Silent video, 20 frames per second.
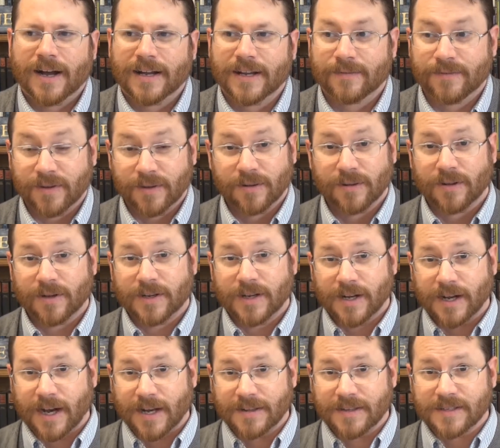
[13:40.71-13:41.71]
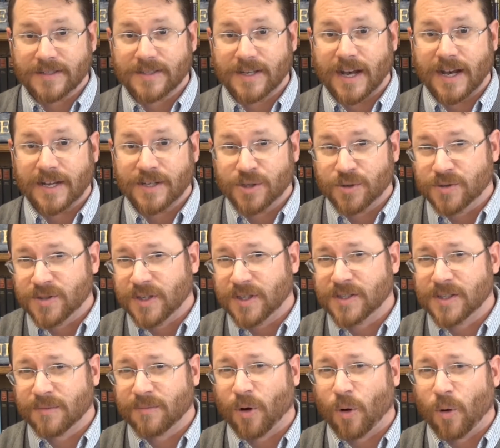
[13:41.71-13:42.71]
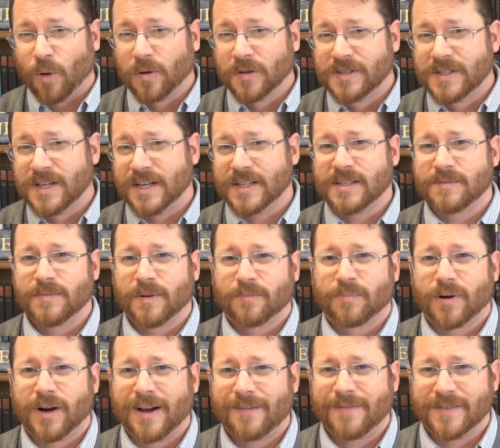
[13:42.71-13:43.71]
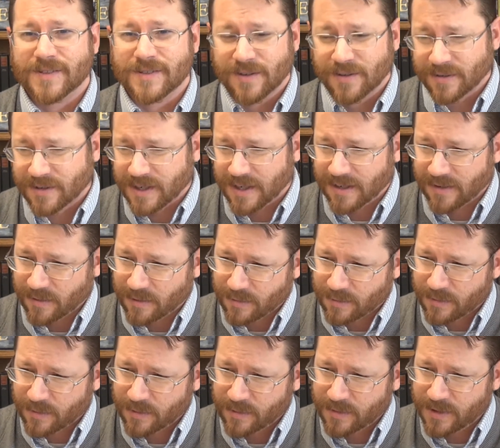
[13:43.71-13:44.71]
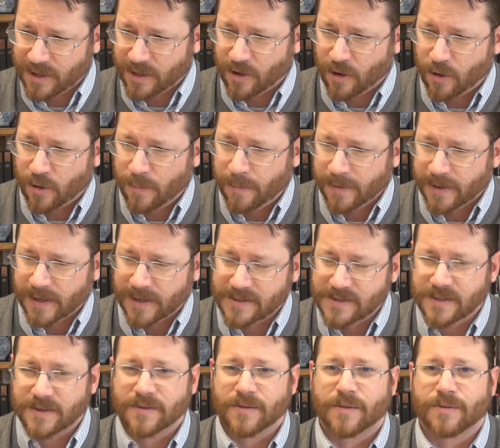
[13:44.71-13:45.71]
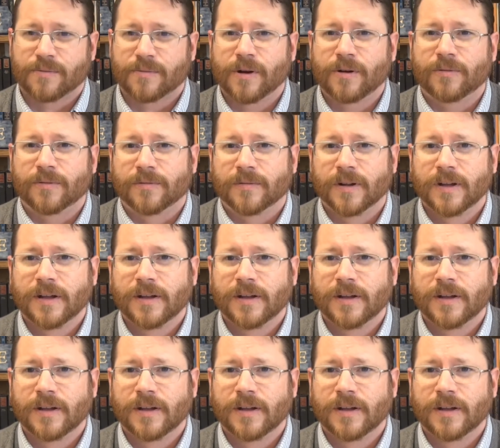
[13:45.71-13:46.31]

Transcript: If you look on the sides, you see some Old Testament prophets looking through the openings in the throne.